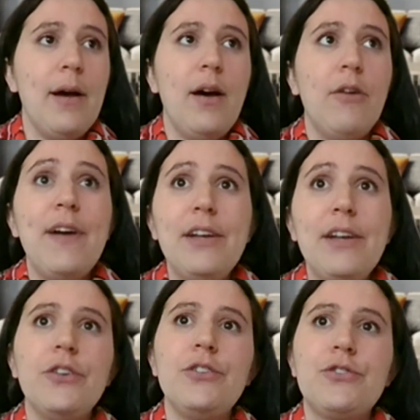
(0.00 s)

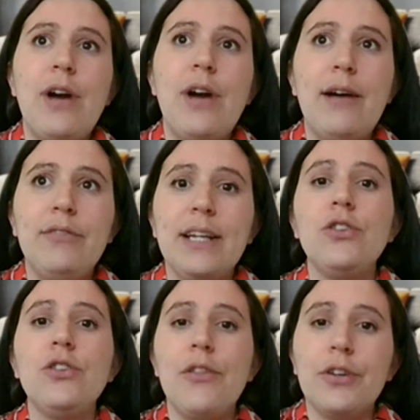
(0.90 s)
offenders travelling
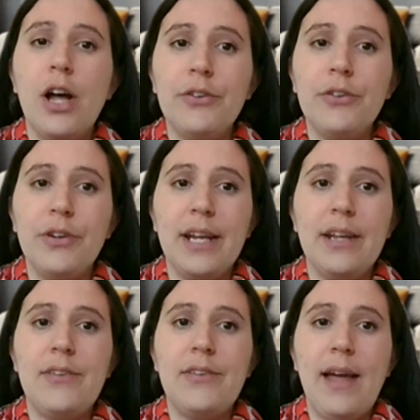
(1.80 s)
to other
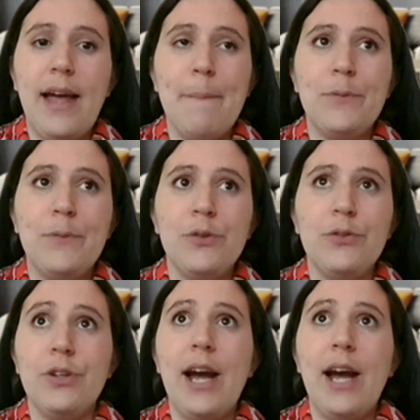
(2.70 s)
countries
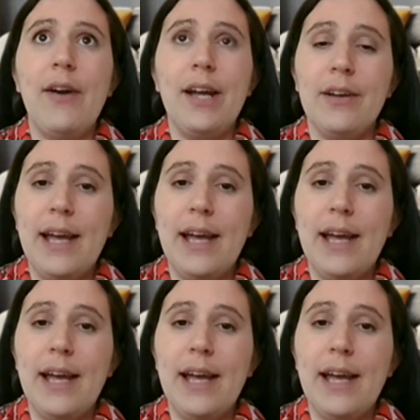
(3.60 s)
to carry out